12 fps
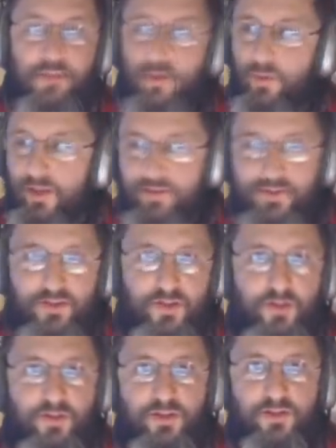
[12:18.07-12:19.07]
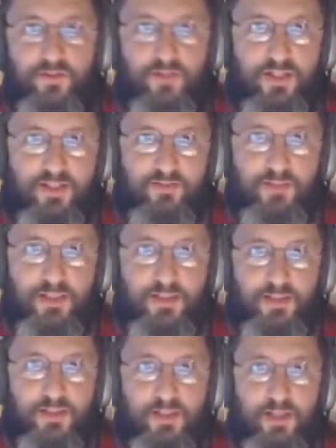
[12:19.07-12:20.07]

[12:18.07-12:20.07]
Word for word: my wife has chosen to forgive me,